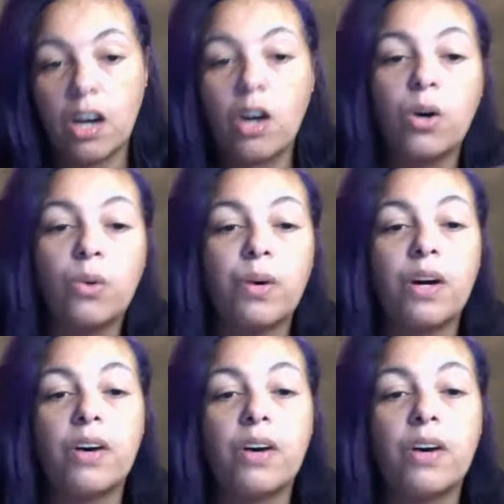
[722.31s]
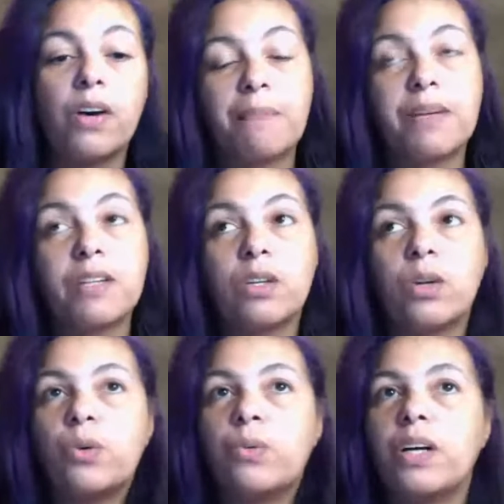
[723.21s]
Oh, well, this happened.
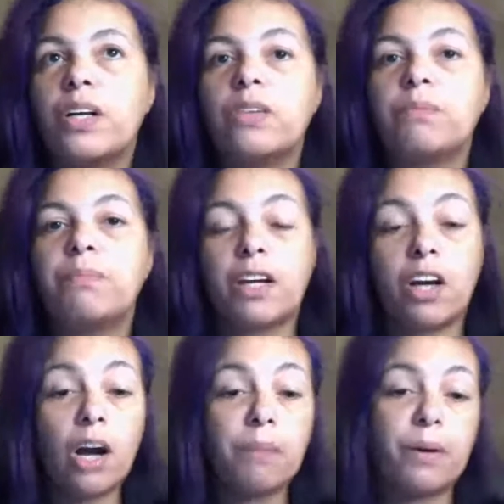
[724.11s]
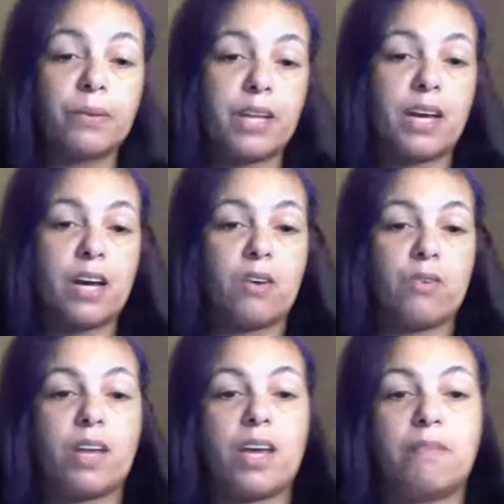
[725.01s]
Oh, well, my car broke
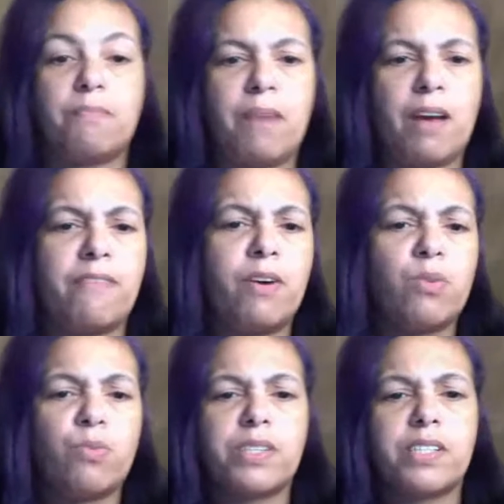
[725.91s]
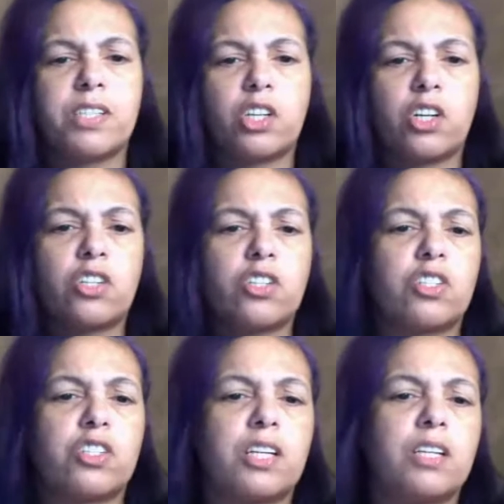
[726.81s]
down and my phone wasn't
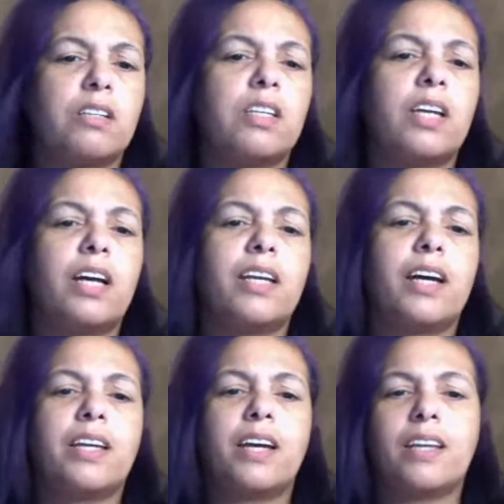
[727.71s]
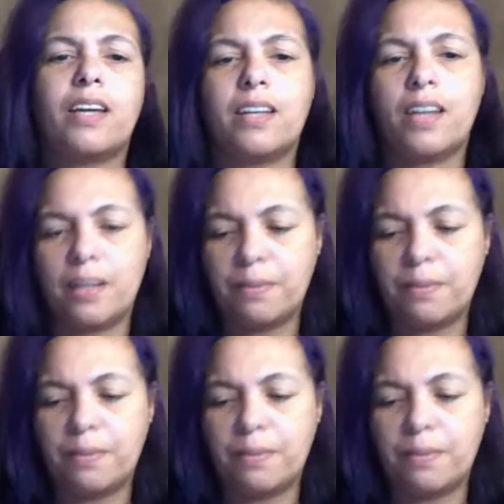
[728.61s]
charged, and yada, yada, yada, yada, yada.